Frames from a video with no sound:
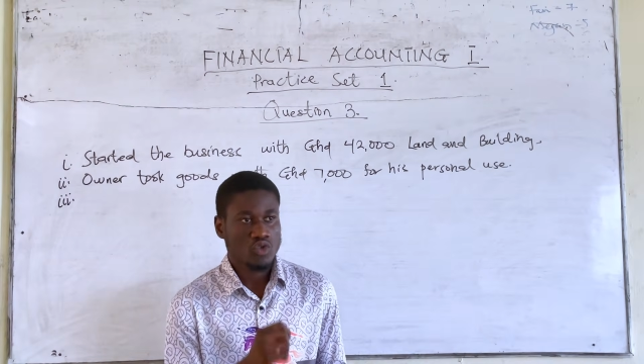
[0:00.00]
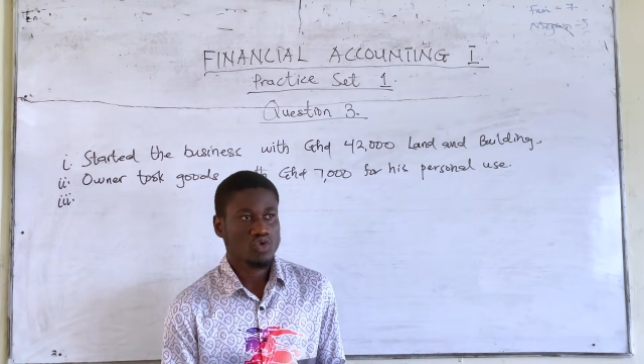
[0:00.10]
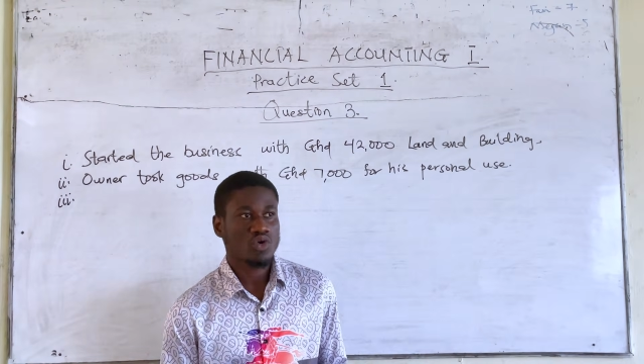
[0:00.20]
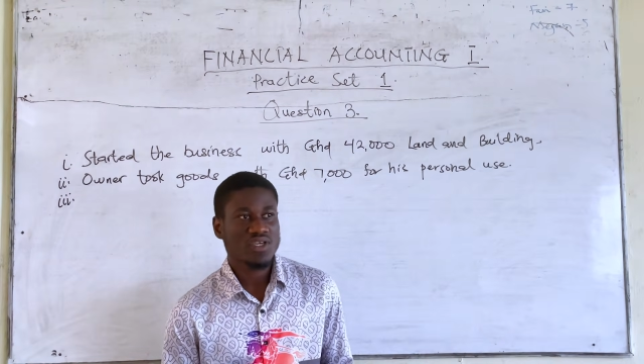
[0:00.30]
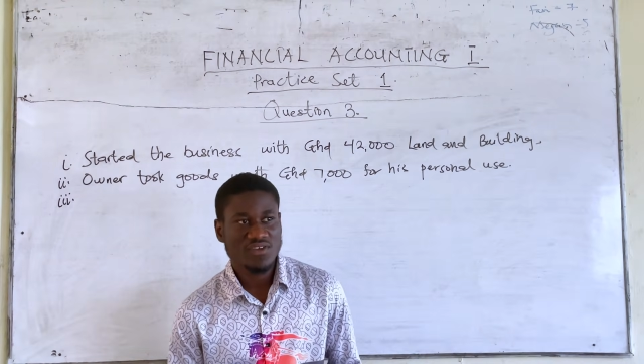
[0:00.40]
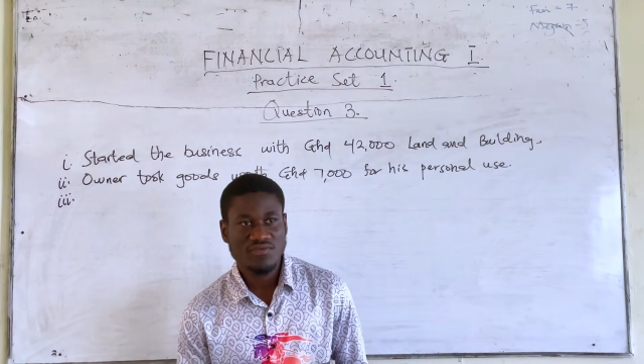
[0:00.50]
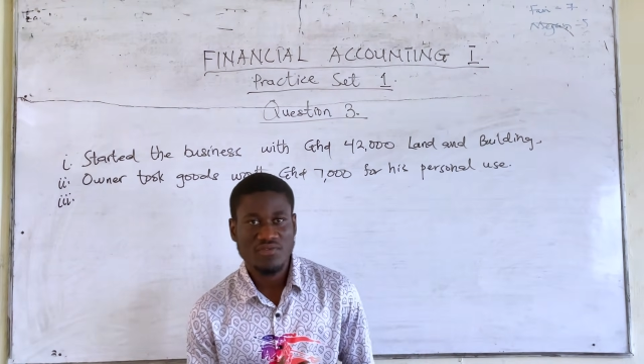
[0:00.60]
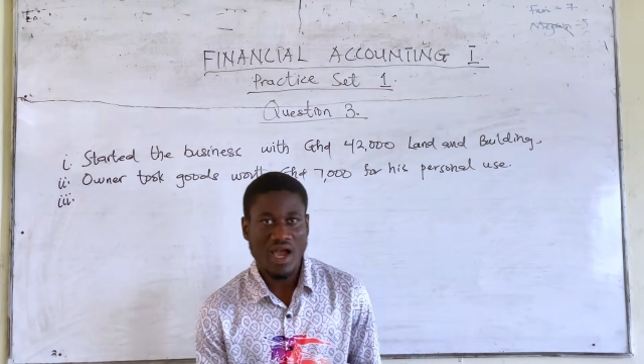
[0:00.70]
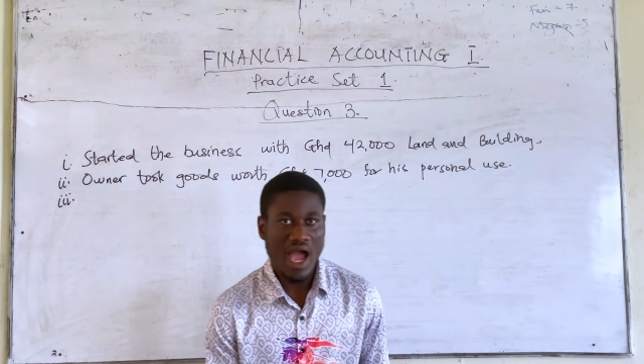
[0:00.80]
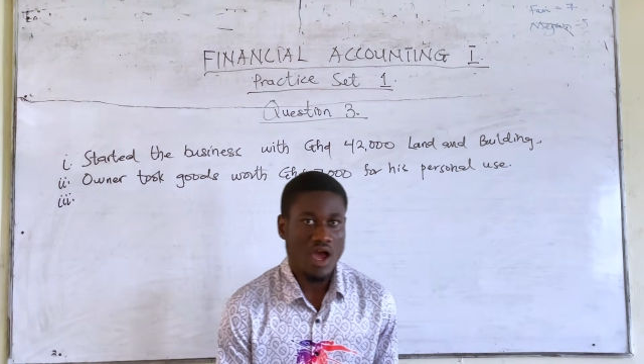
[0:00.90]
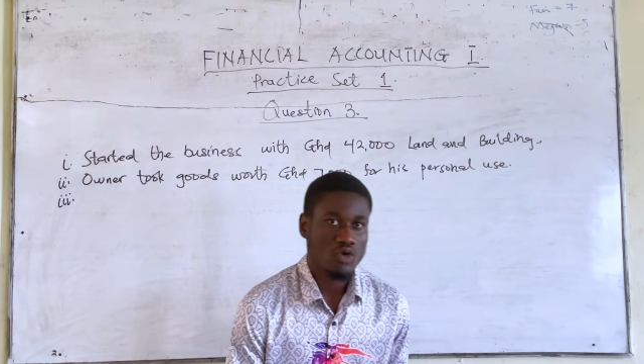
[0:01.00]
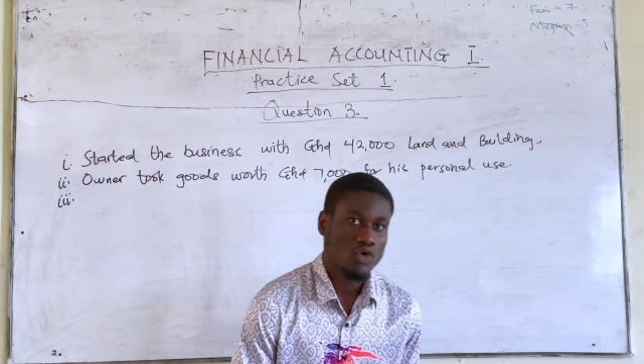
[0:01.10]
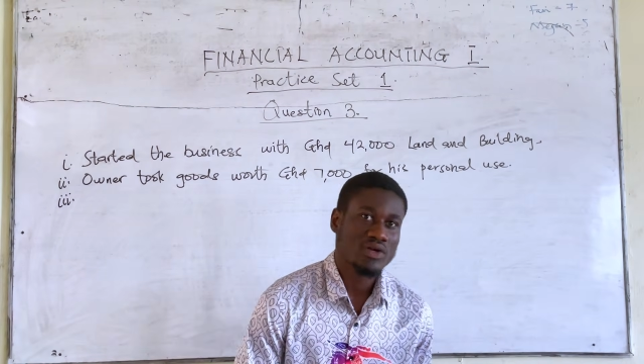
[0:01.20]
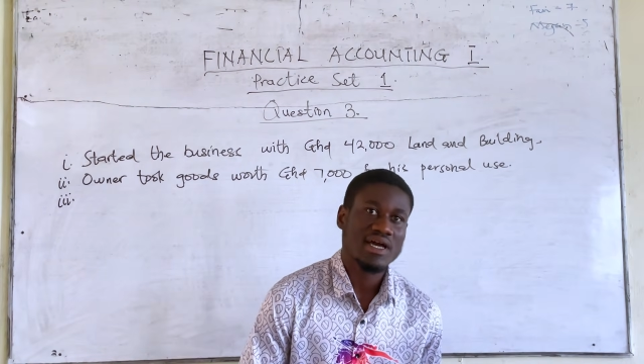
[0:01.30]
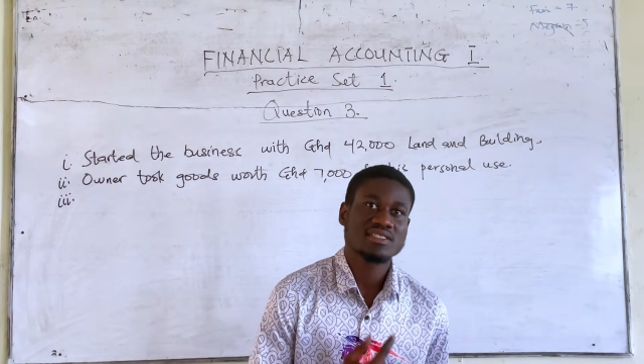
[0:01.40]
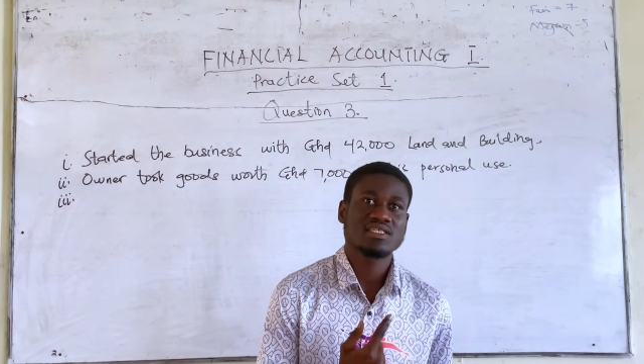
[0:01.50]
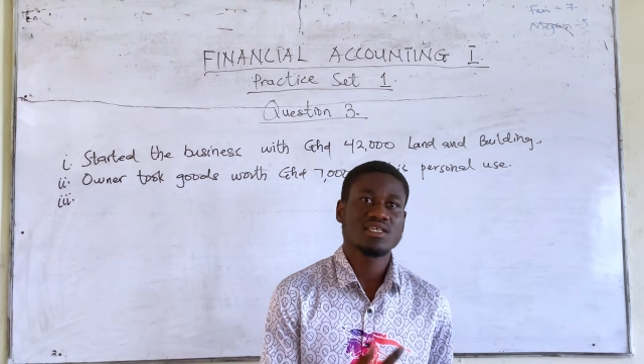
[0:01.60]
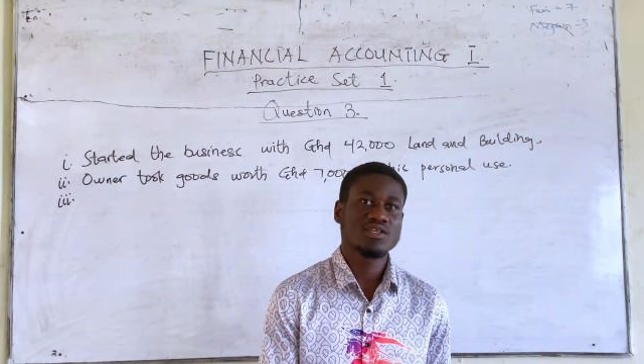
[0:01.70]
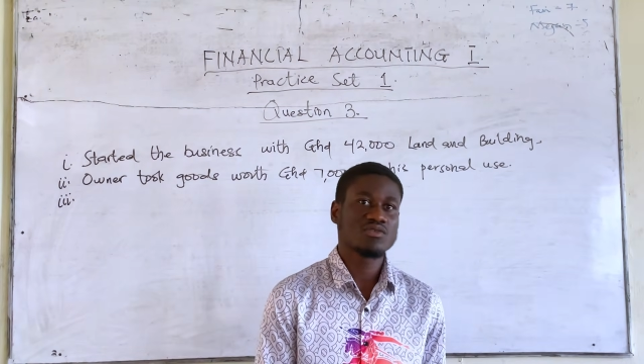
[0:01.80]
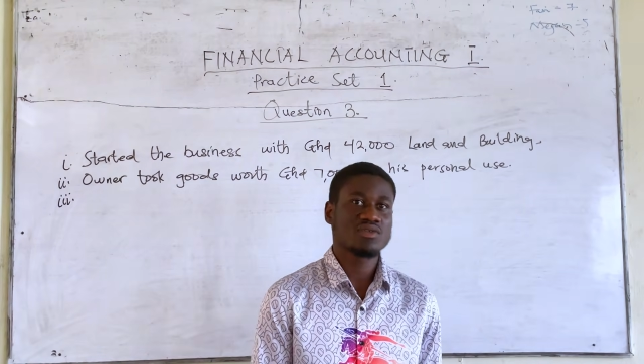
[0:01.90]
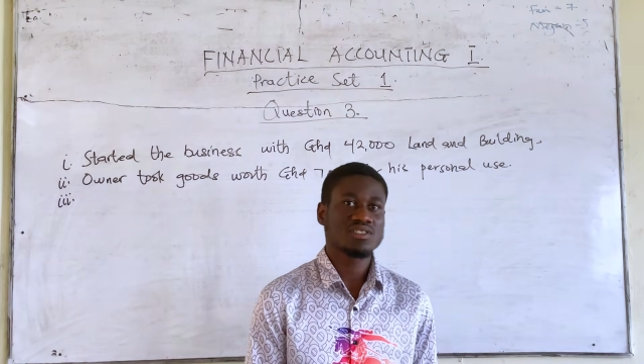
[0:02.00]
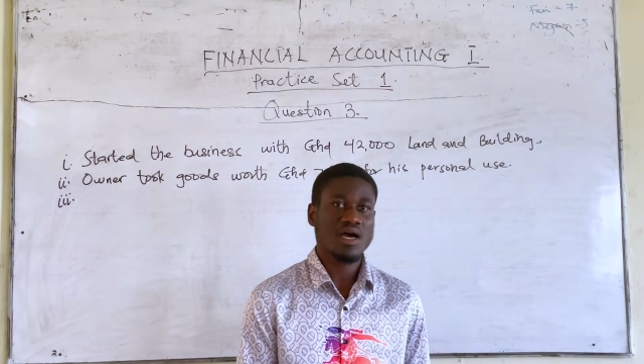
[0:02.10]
so if our loan has increased,